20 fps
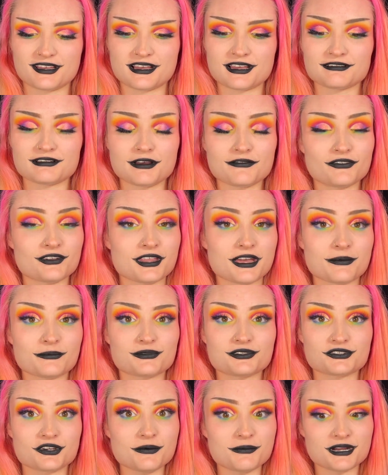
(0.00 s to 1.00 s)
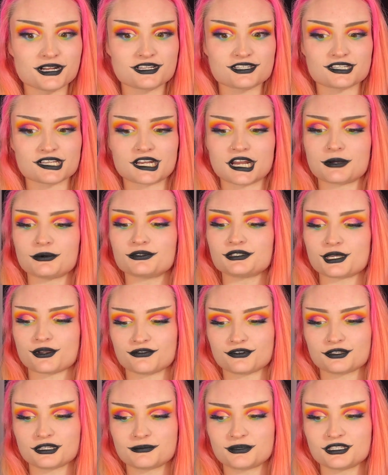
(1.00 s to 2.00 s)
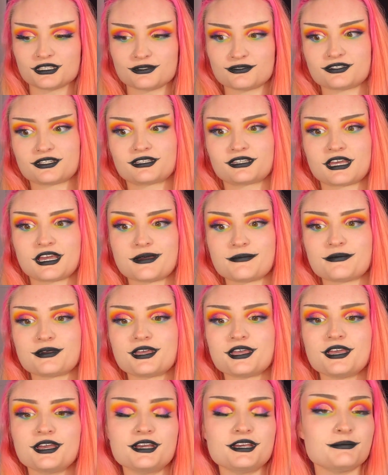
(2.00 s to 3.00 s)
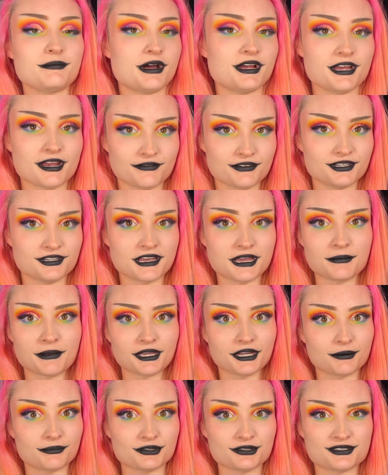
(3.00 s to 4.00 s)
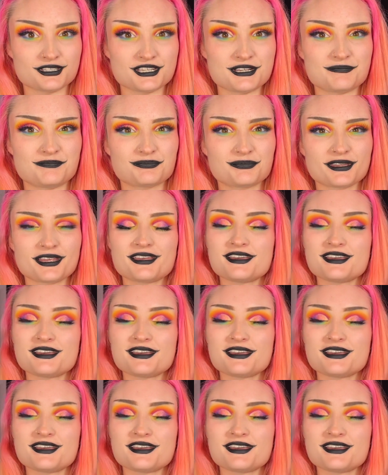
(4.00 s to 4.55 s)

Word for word: I loved them so much, and I will definitely be using them my everyday makeup routine.